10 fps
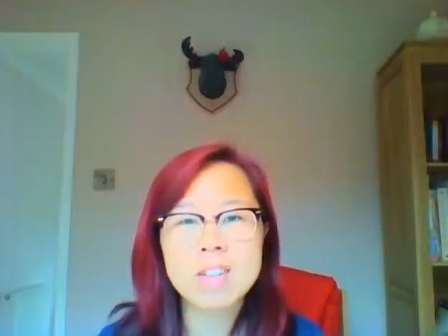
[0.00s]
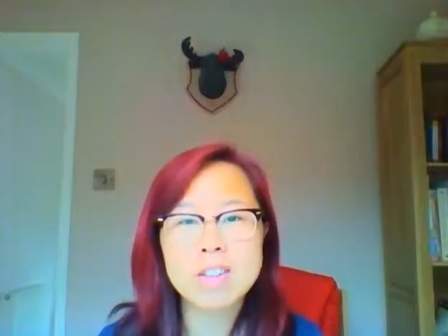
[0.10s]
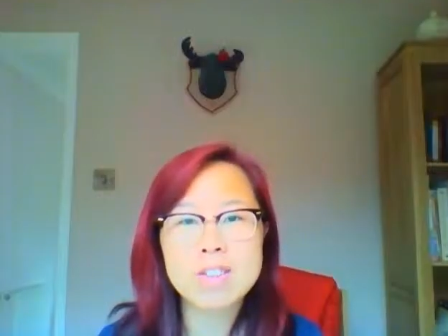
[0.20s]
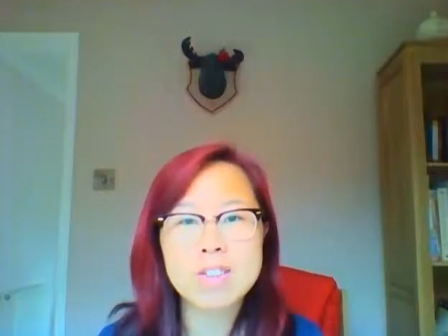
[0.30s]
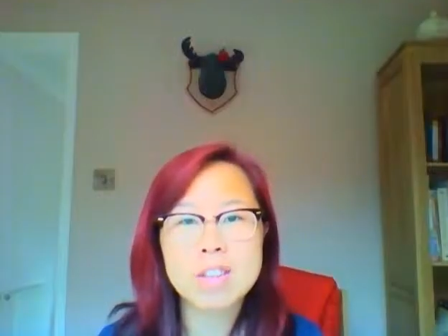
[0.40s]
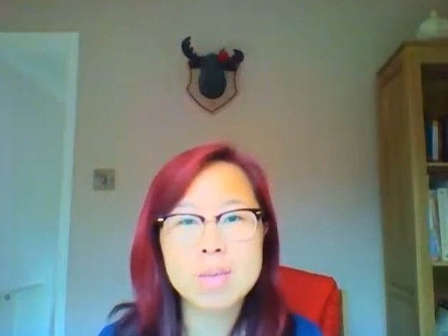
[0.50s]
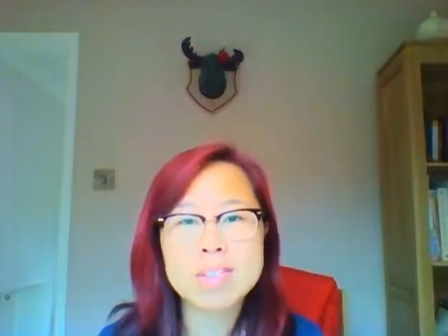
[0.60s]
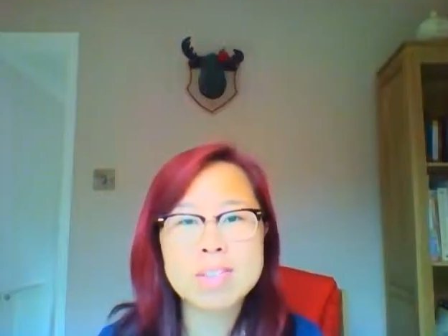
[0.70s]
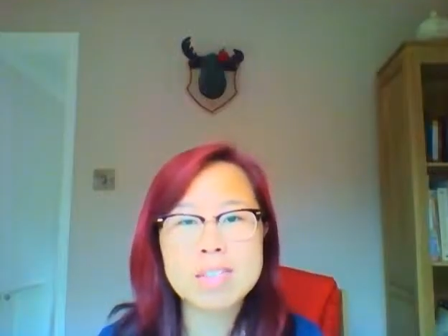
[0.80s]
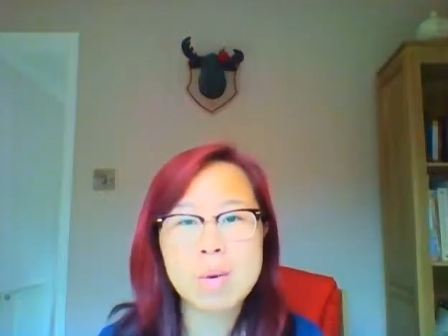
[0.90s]
condition that we
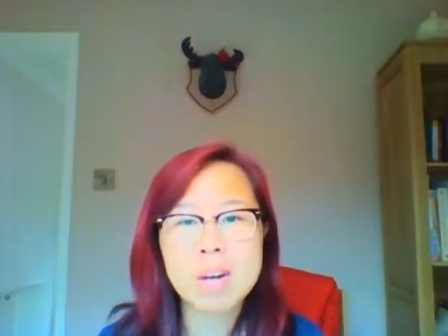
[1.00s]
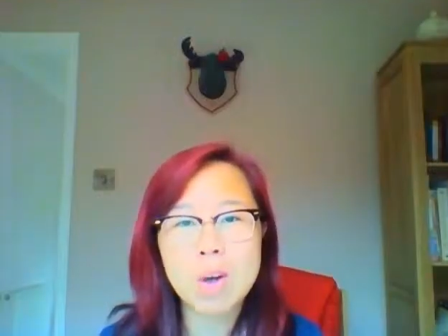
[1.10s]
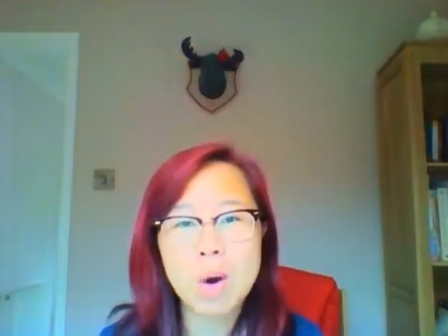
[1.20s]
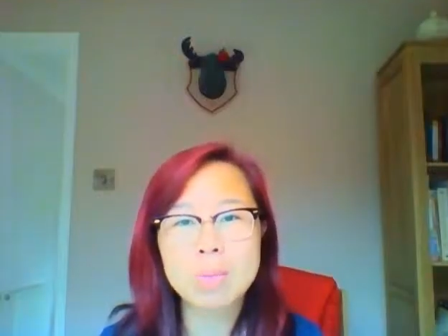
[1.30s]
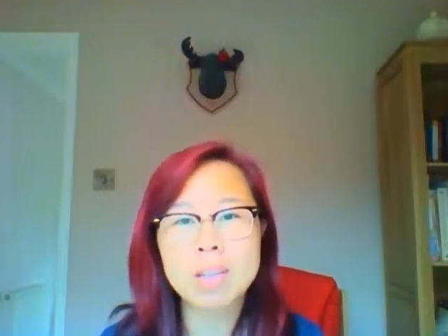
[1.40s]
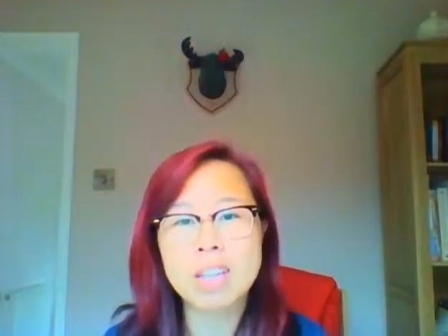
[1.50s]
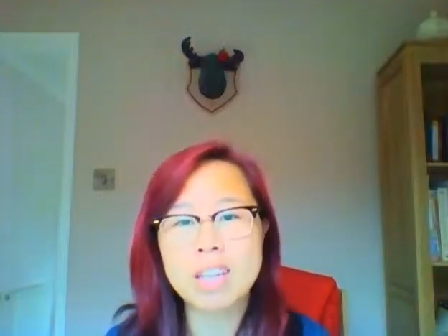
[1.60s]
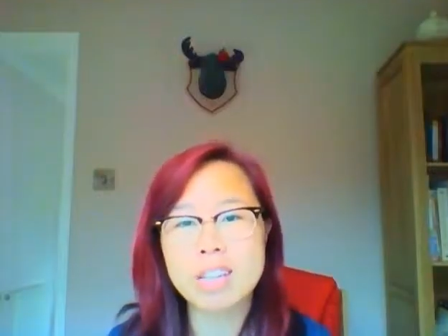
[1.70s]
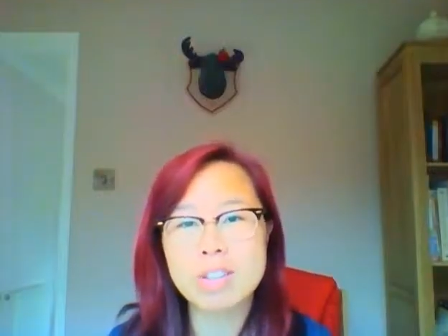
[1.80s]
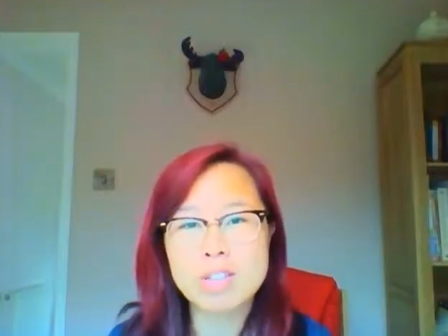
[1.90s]
see quite
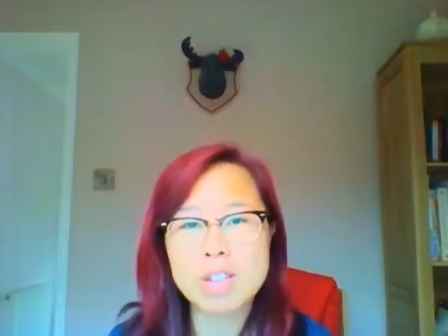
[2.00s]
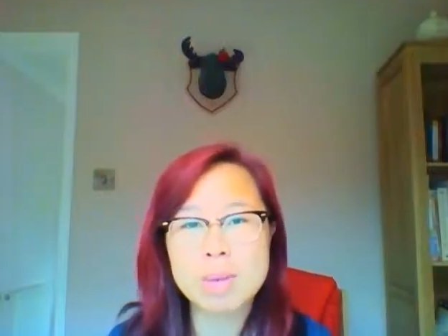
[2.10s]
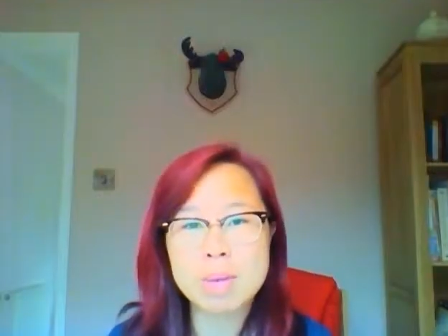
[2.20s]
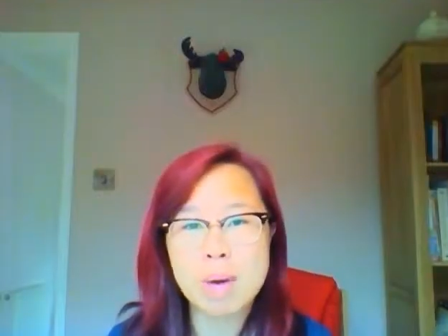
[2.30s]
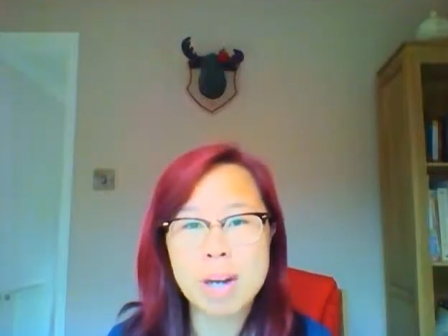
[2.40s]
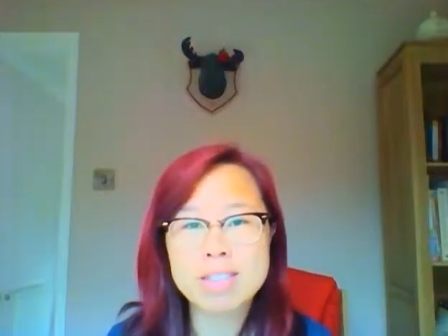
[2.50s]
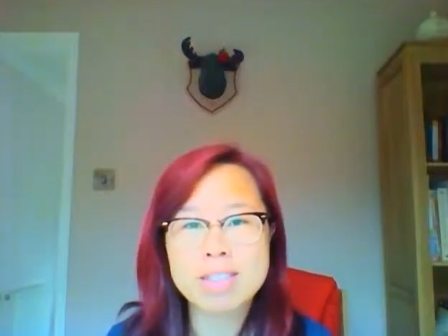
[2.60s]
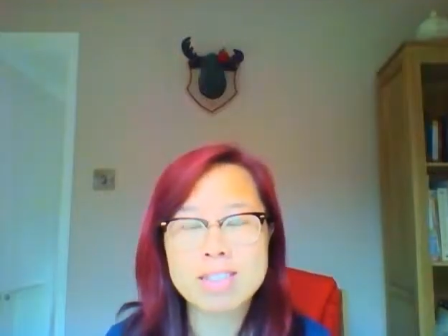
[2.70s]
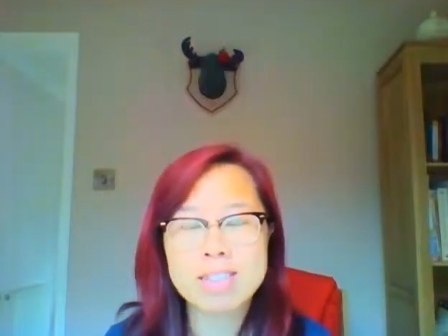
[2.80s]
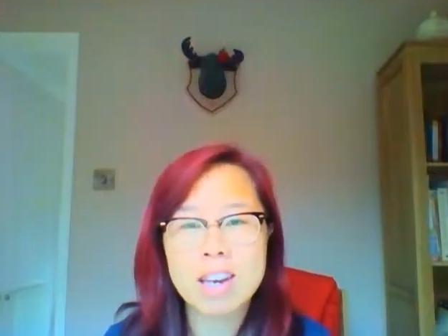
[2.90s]
commonly in the GP
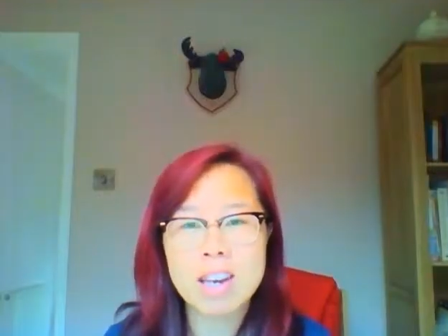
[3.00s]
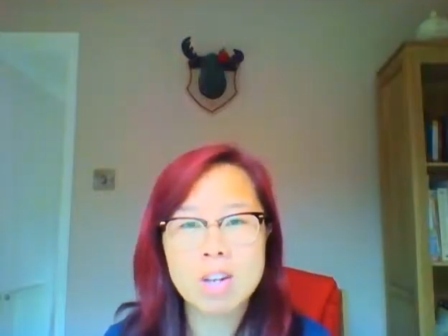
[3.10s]
practice